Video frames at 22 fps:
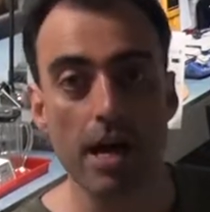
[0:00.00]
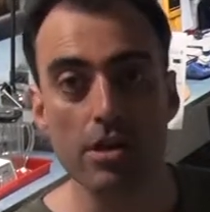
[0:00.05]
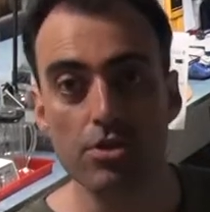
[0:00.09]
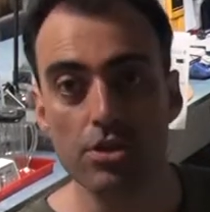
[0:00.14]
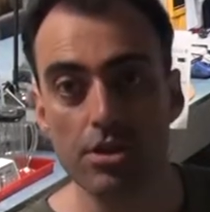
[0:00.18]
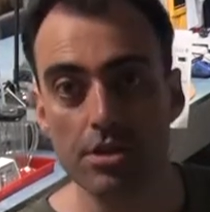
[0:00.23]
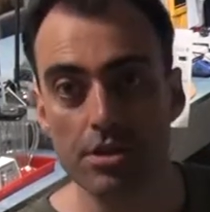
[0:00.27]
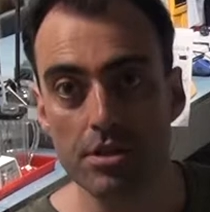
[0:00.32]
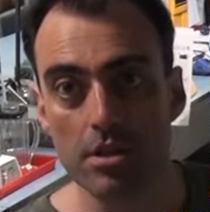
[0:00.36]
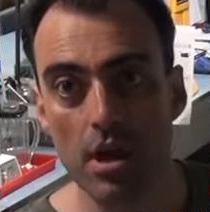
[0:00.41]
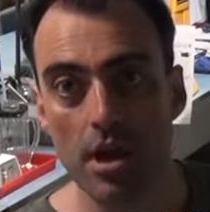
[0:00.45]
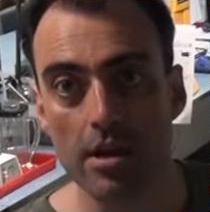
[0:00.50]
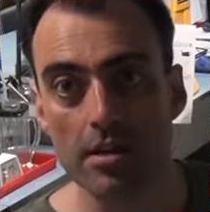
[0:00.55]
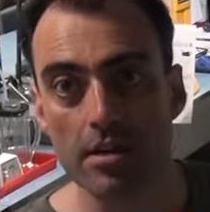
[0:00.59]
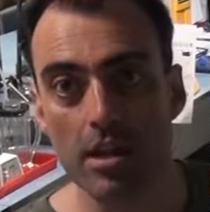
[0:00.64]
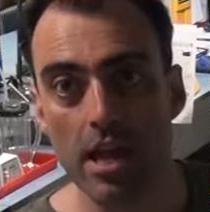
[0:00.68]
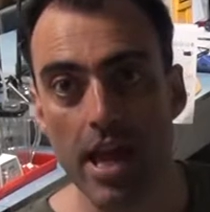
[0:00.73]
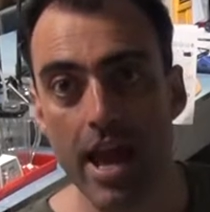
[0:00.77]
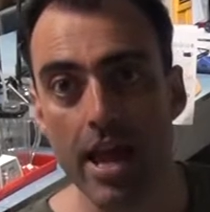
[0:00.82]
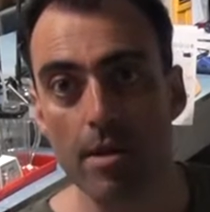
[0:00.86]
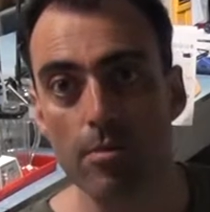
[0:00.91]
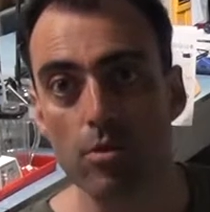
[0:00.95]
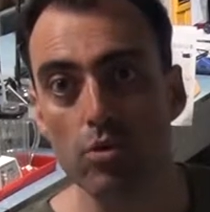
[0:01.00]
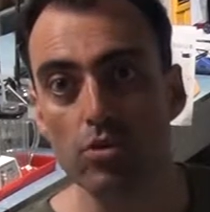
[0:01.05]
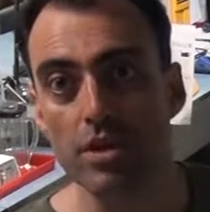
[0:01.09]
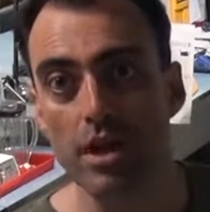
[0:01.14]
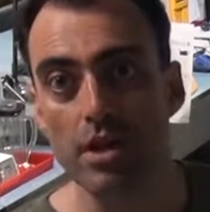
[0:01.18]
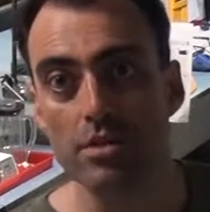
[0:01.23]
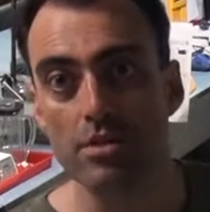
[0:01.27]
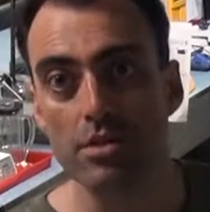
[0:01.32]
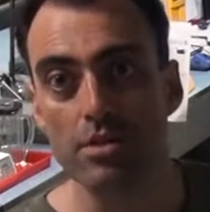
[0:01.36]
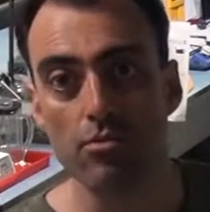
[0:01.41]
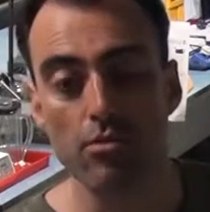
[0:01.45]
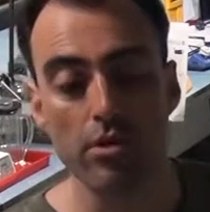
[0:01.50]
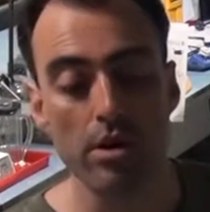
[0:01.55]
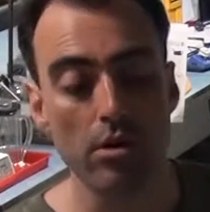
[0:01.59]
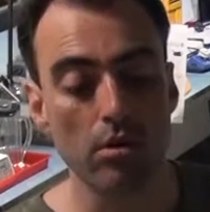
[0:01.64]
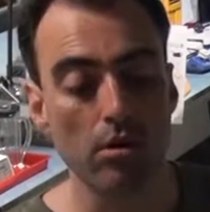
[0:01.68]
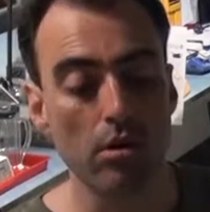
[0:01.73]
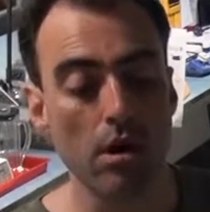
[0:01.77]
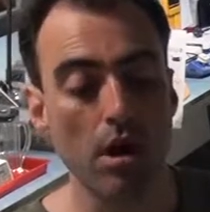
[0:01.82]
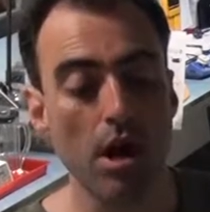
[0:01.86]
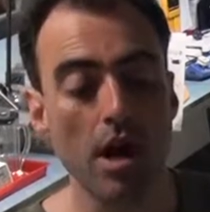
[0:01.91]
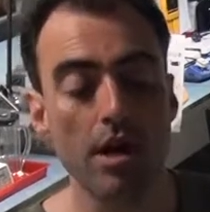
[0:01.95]
Just like the animal does in
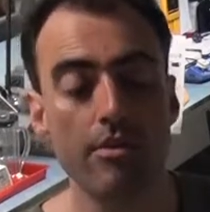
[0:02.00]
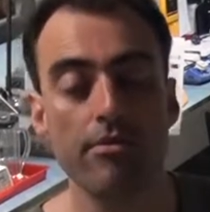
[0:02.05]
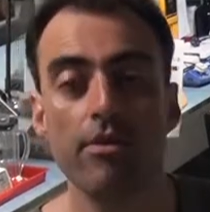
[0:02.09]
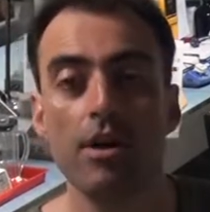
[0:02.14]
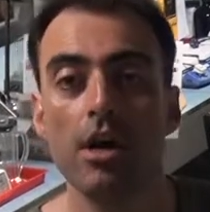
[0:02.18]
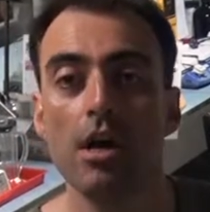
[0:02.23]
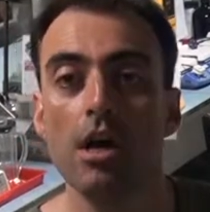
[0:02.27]
real life.